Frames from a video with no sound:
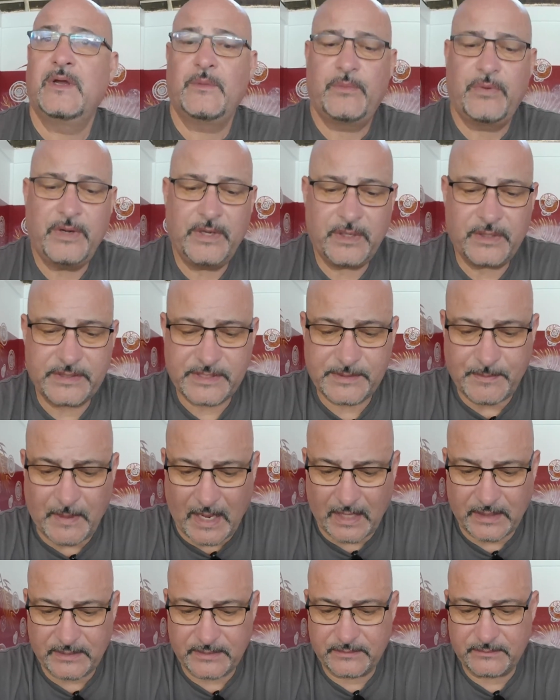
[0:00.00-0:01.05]
pretty good
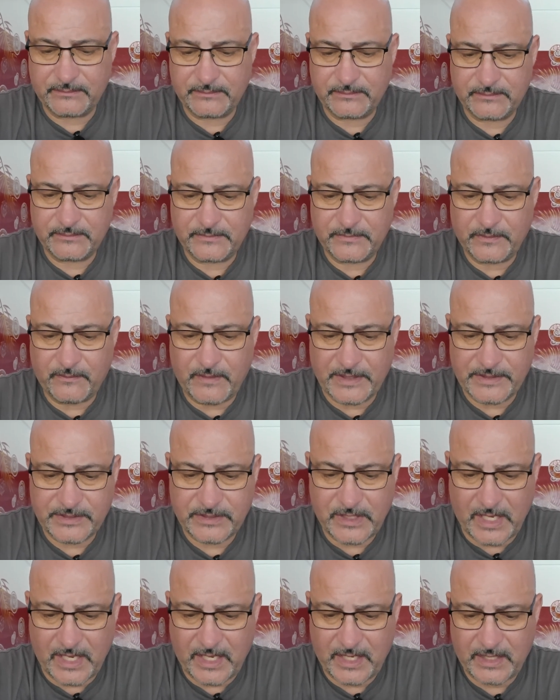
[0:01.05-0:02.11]
spot. Rest
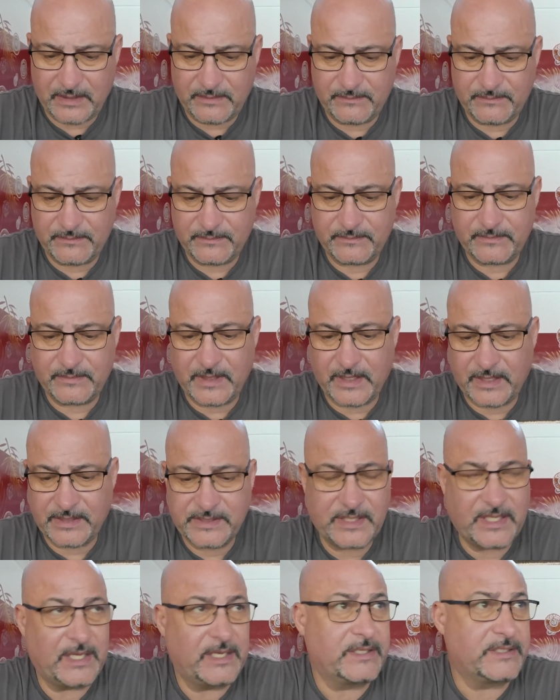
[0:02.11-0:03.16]
your head. Like I
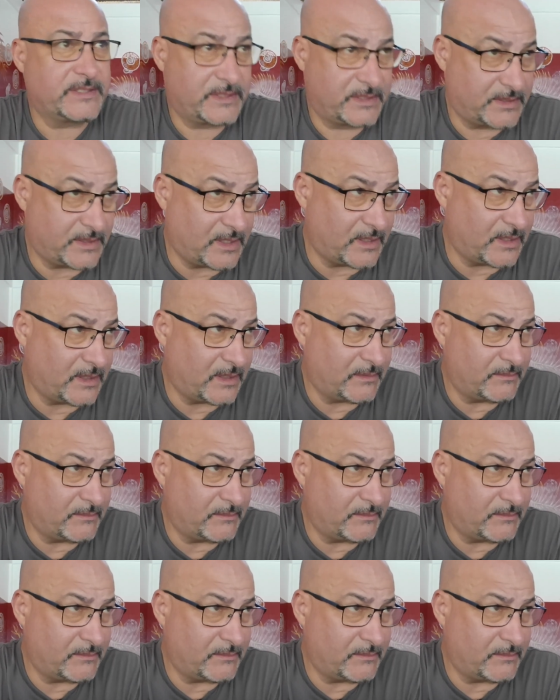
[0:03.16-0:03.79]
said, it's I